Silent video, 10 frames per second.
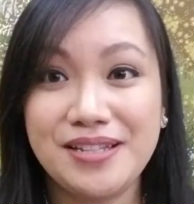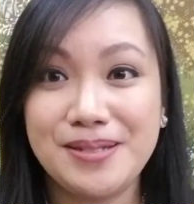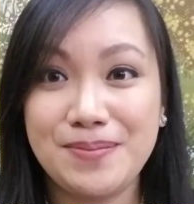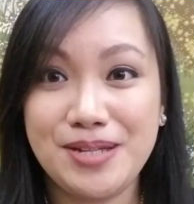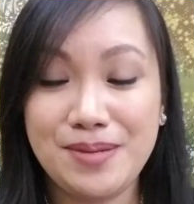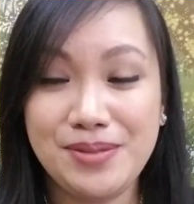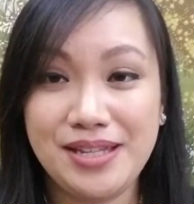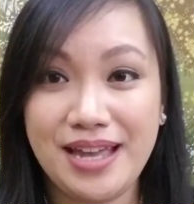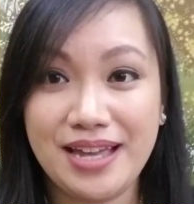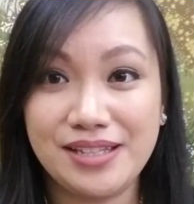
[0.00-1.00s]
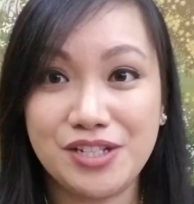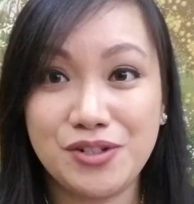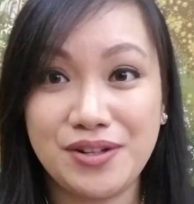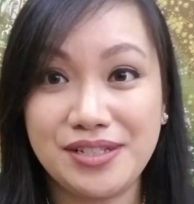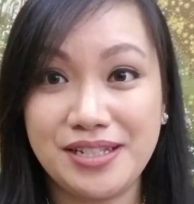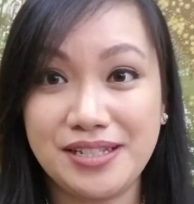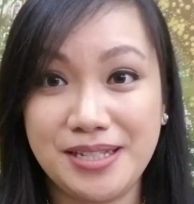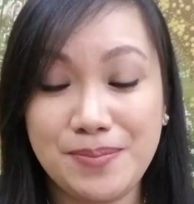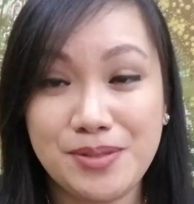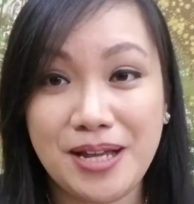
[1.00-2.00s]
sometimes he has a Trusty
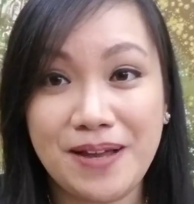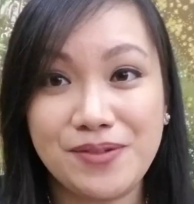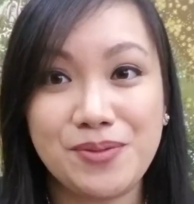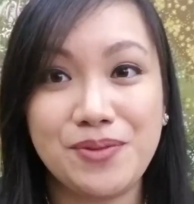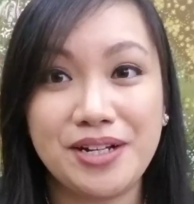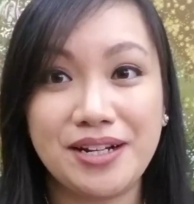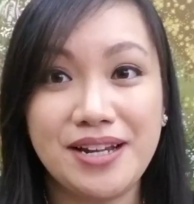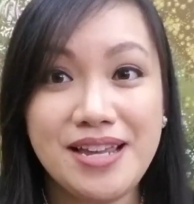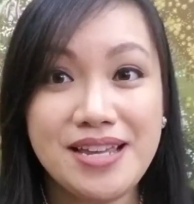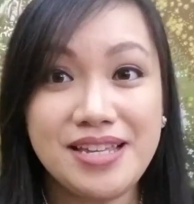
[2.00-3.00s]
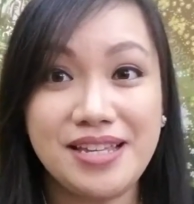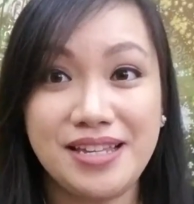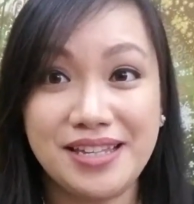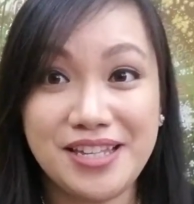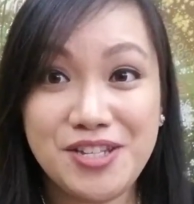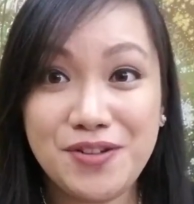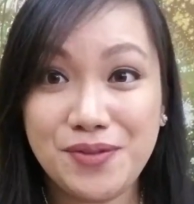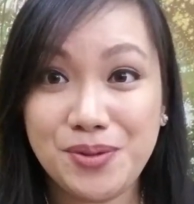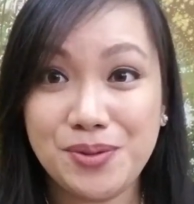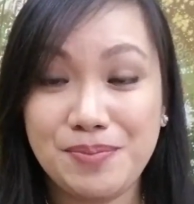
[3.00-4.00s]
Deep Dives where he
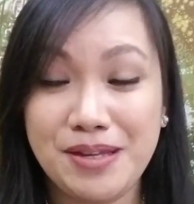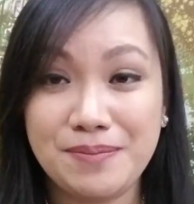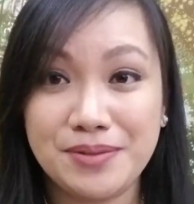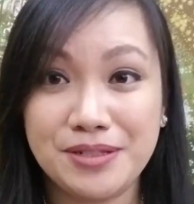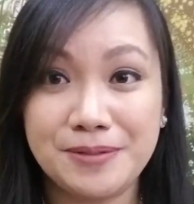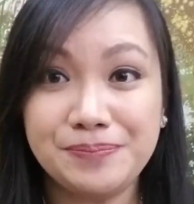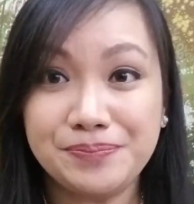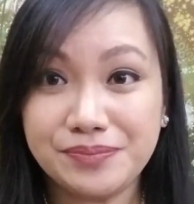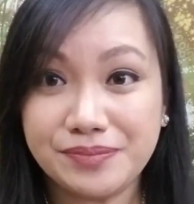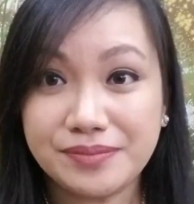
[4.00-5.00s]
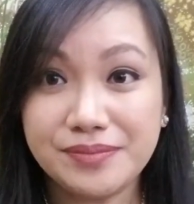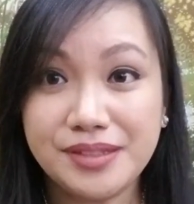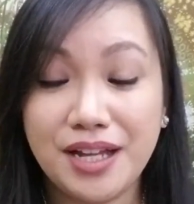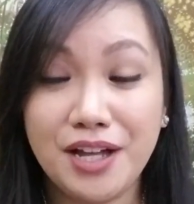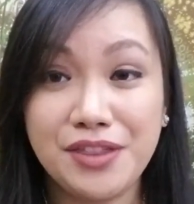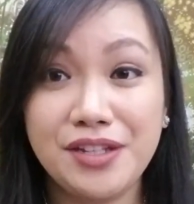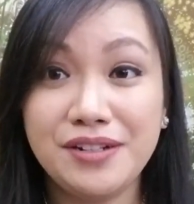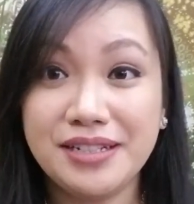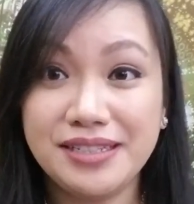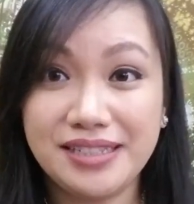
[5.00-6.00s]
interviews people on their
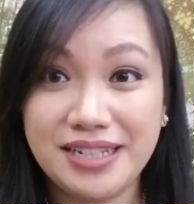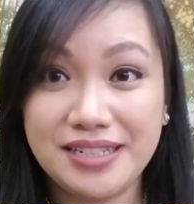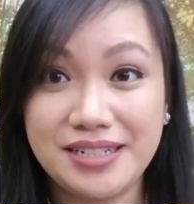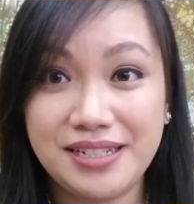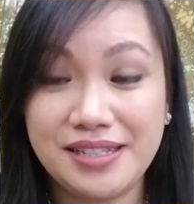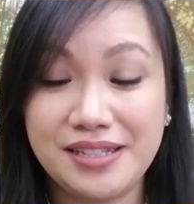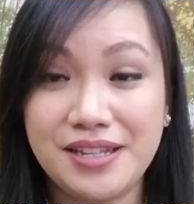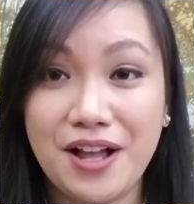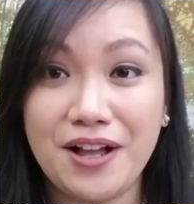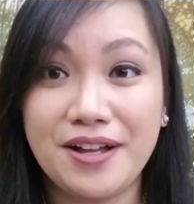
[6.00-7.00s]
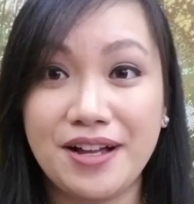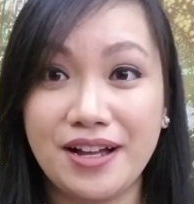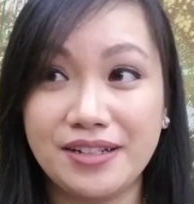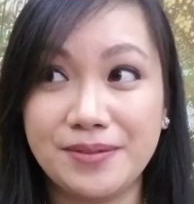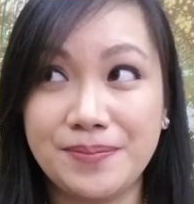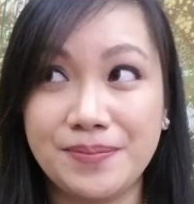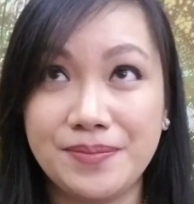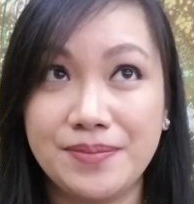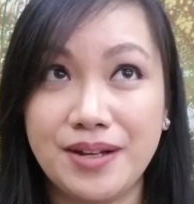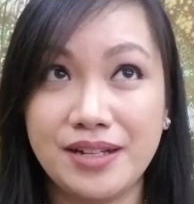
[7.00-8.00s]
collections on
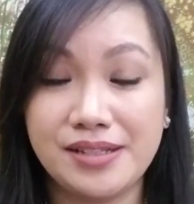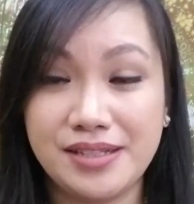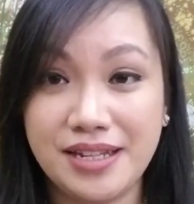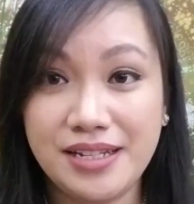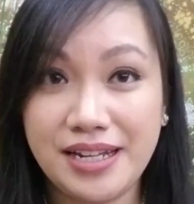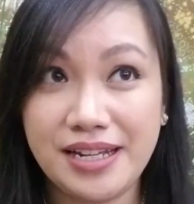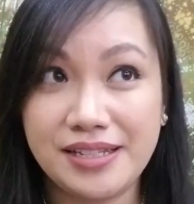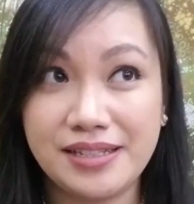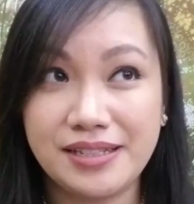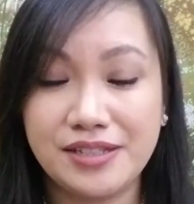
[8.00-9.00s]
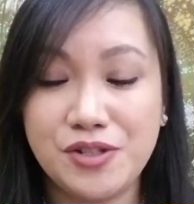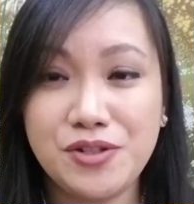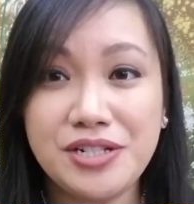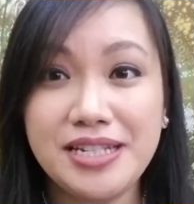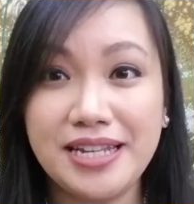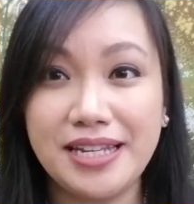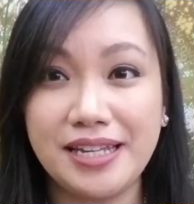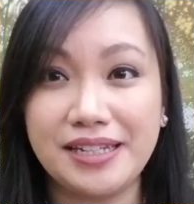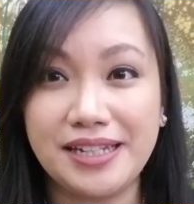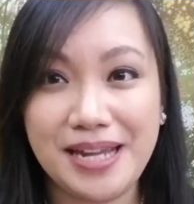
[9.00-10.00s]
Sundays usually
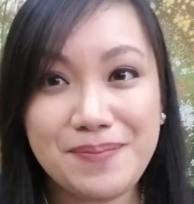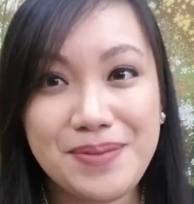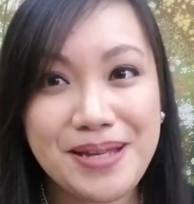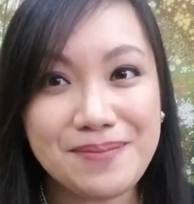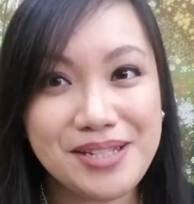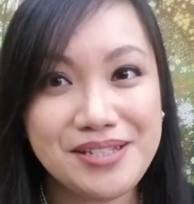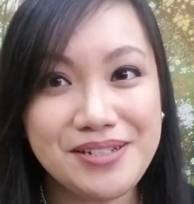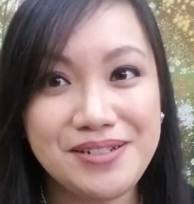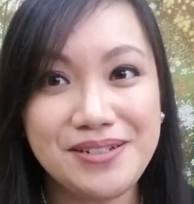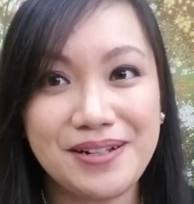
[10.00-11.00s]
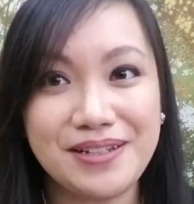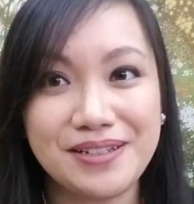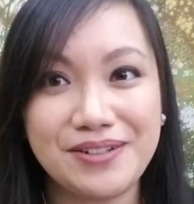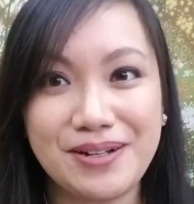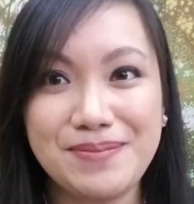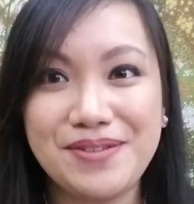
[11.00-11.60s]
8 p.m. Eastern. Correct me